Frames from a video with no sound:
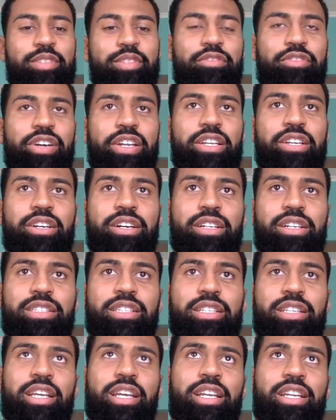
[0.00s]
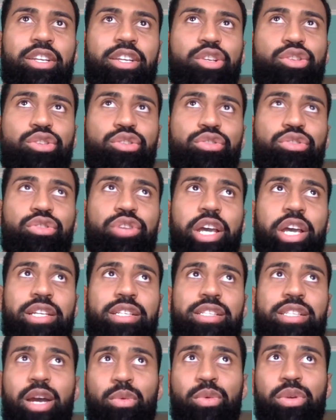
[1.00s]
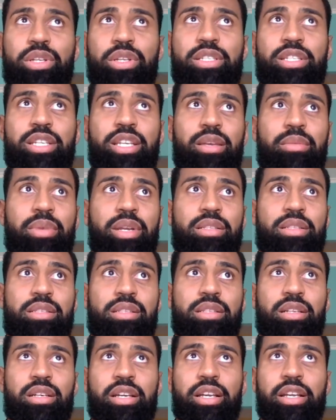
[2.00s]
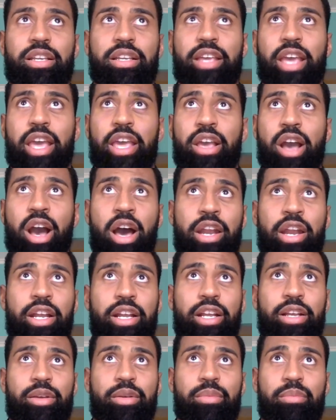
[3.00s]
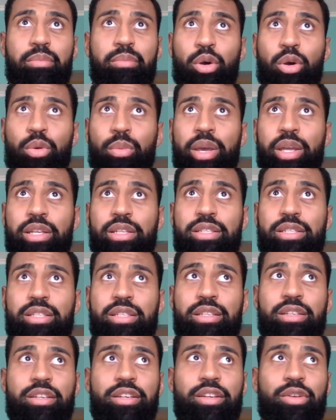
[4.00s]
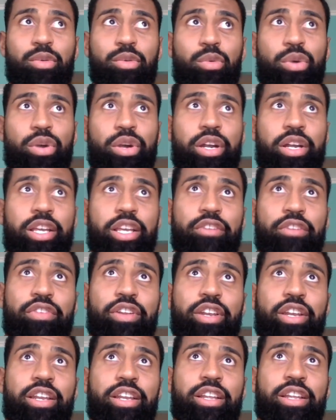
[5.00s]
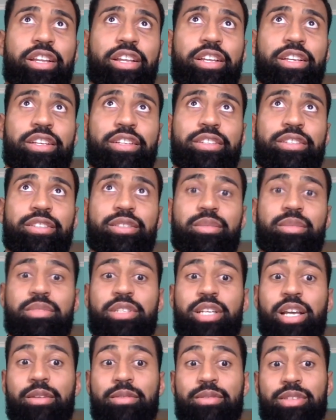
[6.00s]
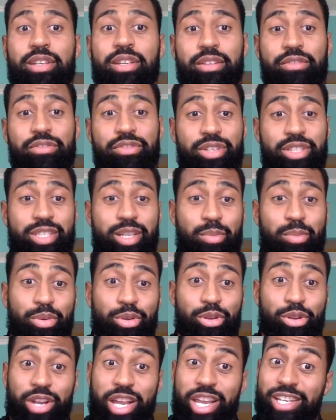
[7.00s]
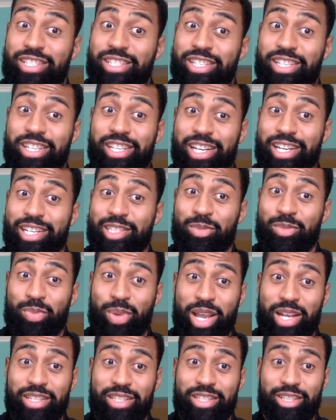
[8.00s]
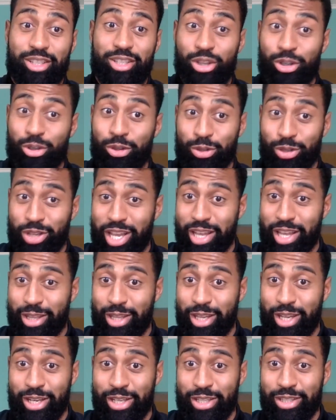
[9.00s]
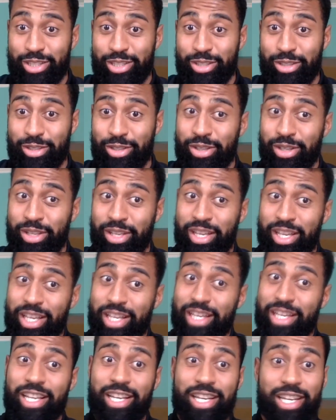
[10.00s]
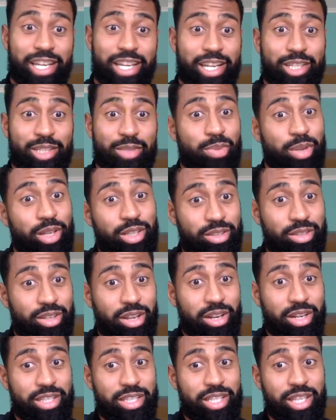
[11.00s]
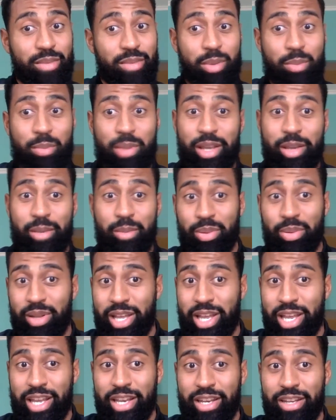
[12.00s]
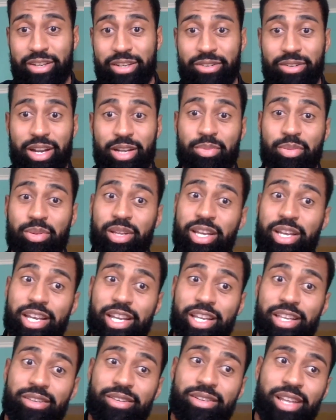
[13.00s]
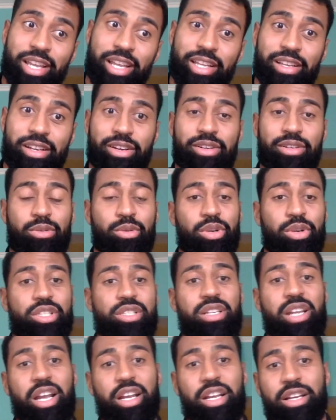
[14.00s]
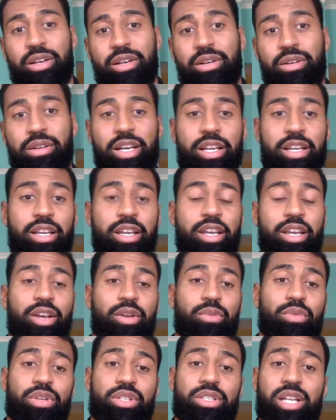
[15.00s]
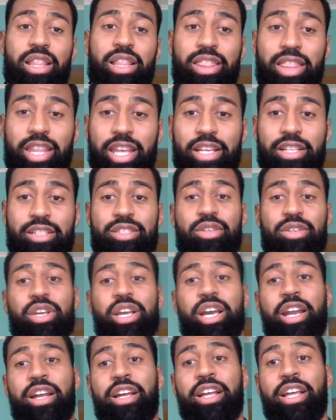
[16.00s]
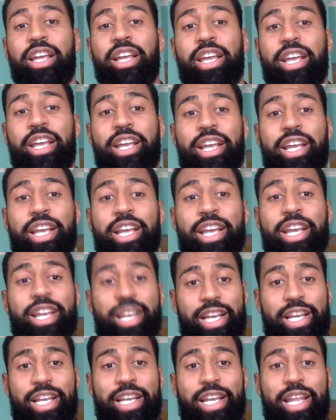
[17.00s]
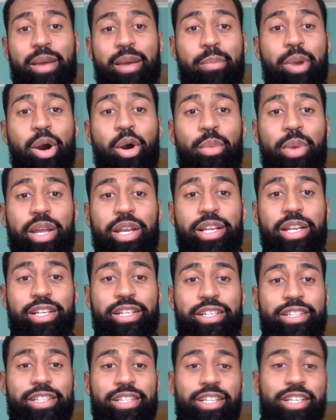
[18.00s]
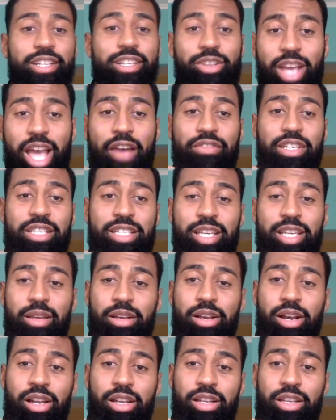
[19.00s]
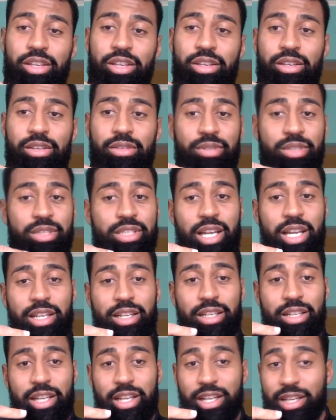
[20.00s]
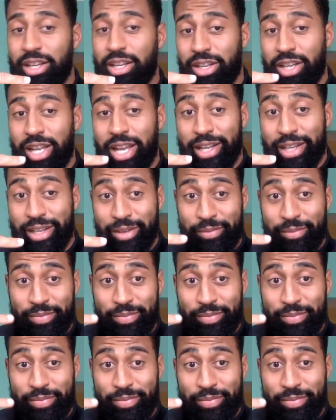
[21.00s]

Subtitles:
funny calls, and then you got to sign with a team, and it's a chaotic moment where even sometimes, like for example, your agent didn't expect you to get there, so they didn't speak to the other team and make a plan, a correct plan, and you're like, oh, where should I go? What should I think? So you gotta, in that moment, you have the team calling you. Was like, and they're like,